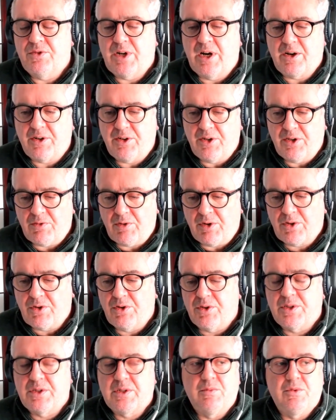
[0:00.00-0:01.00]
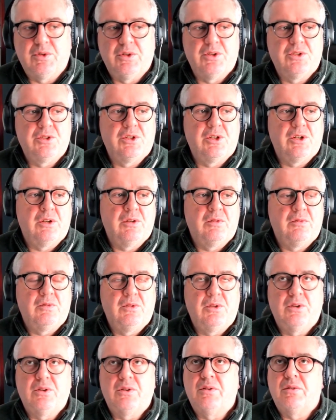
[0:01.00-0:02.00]
targeting the right customers
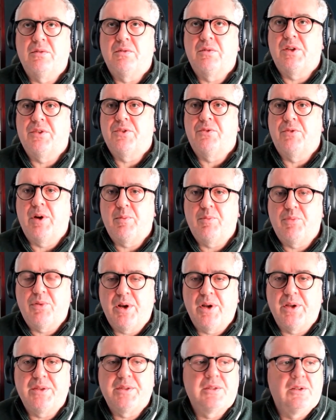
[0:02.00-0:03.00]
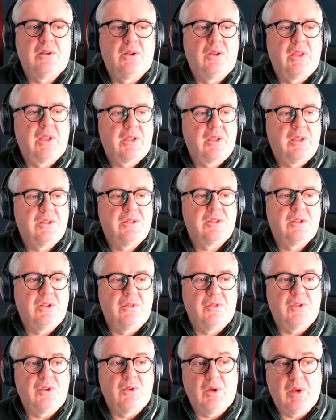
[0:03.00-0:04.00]
and you've got the right price and all that kind of
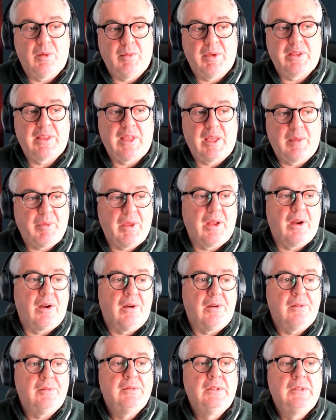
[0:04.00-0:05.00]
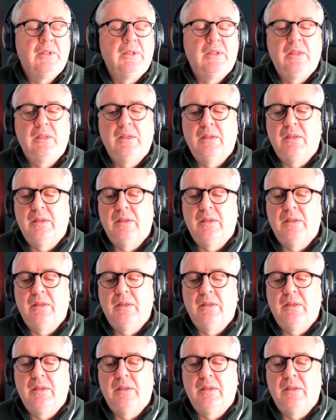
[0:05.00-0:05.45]
stuff, you want to make that better,